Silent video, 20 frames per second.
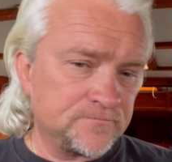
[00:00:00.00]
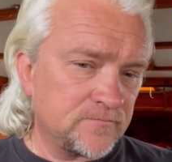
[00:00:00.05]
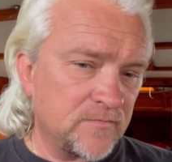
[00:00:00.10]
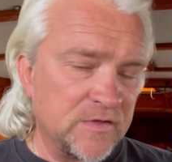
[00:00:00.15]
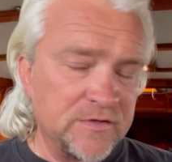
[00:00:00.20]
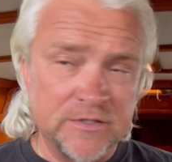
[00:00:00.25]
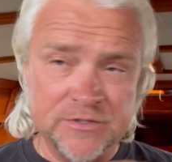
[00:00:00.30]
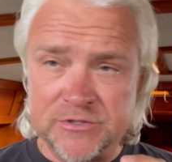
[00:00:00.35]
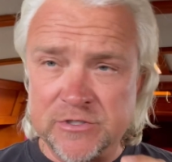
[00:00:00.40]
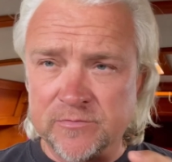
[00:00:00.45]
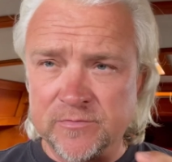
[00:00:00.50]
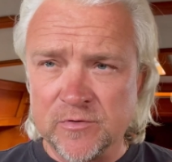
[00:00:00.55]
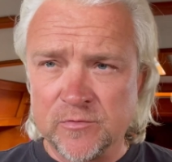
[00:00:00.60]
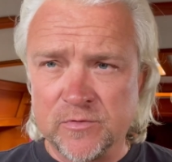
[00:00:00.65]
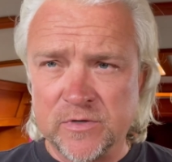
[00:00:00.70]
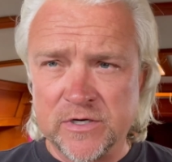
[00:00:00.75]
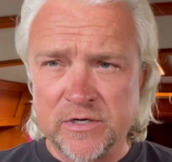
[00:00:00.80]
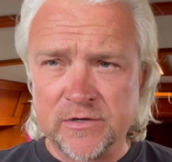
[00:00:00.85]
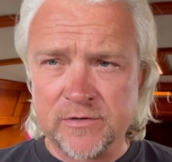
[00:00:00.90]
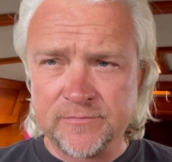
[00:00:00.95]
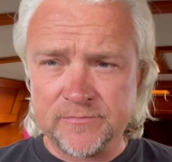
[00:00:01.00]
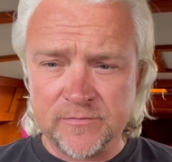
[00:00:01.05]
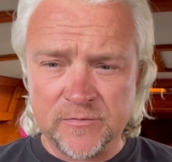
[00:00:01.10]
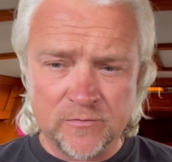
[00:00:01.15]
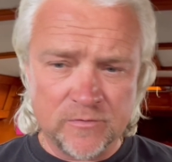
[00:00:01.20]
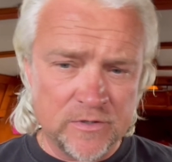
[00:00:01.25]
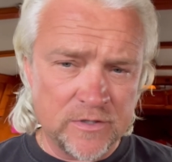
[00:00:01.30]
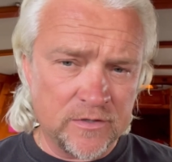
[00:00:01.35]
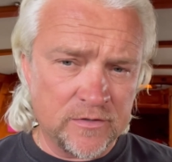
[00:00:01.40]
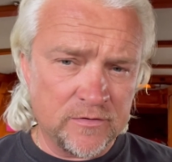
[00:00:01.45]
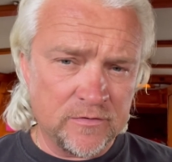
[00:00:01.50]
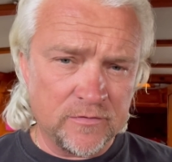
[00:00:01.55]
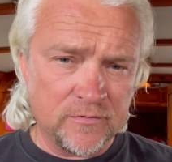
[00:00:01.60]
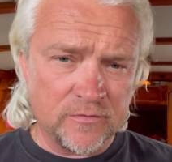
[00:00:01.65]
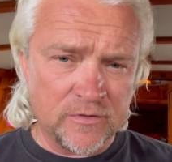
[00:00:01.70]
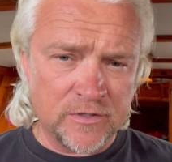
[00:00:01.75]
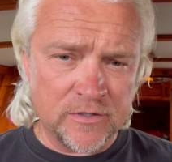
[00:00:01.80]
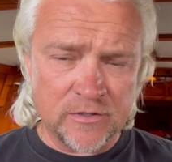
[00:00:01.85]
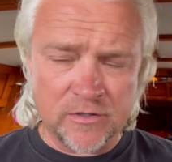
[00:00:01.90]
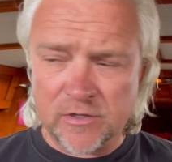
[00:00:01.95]
determine where
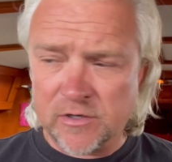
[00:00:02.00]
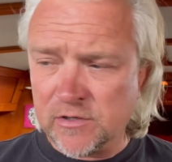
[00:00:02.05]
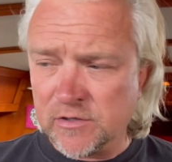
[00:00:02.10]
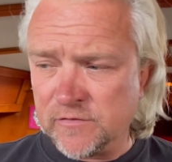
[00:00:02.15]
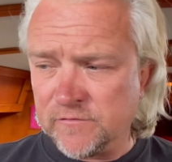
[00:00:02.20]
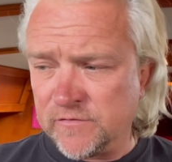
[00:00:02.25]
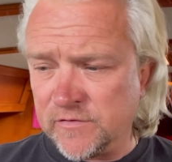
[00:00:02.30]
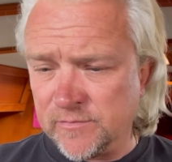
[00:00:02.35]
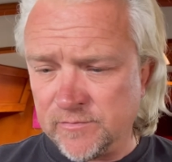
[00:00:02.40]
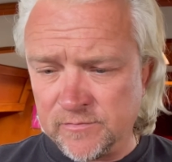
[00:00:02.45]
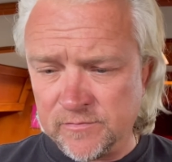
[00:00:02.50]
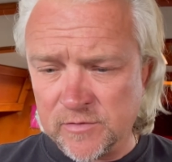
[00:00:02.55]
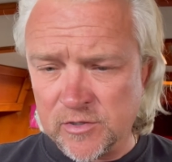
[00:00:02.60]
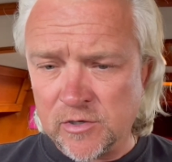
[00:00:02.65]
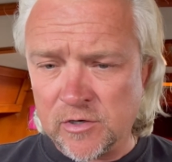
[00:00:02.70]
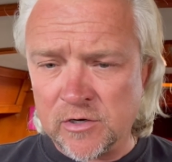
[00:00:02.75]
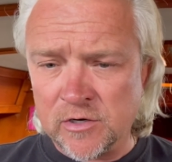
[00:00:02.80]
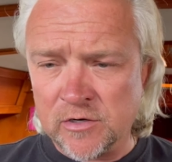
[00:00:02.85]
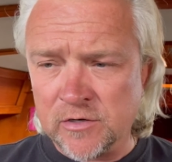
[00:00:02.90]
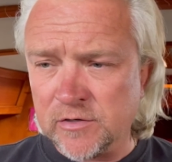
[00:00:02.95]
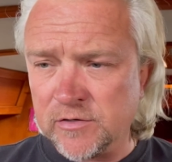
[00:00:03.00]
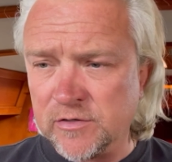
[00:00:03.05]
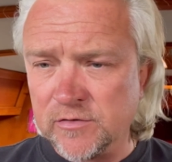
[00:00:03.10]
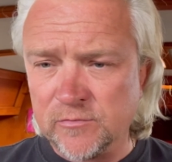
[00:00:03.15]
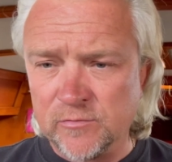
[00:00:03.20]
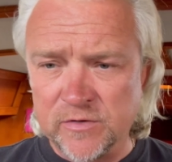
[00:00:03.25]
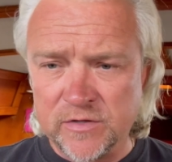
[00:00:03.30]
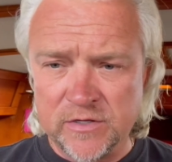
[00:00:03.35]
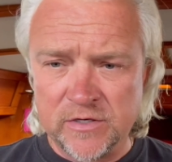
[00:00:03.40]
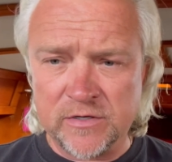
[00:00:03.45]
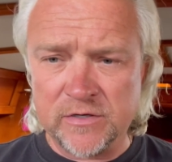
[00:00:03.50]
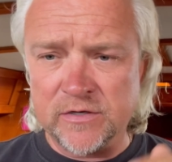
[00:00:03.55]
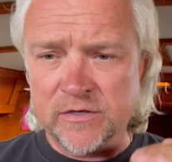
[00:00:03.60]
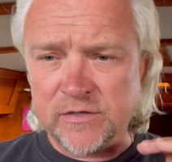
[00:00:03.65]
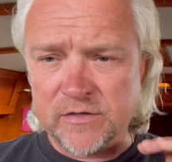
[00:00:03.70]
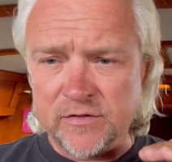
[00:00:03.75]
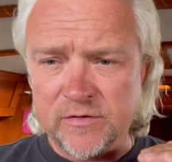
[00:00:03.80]
all of them are within the